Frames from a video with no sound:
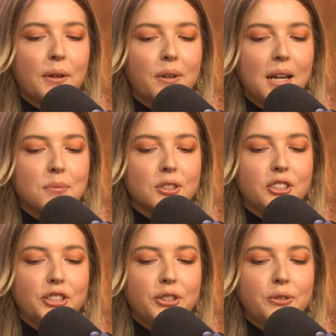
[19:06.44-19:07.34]
They were able
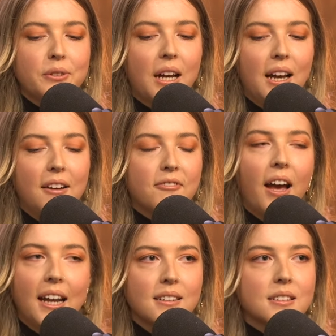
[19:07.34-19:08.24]
to uh,
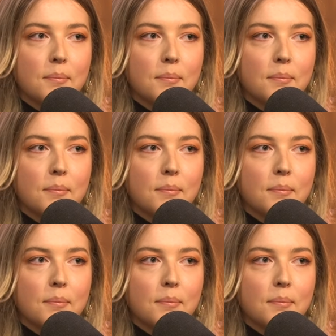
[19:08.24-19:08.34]
find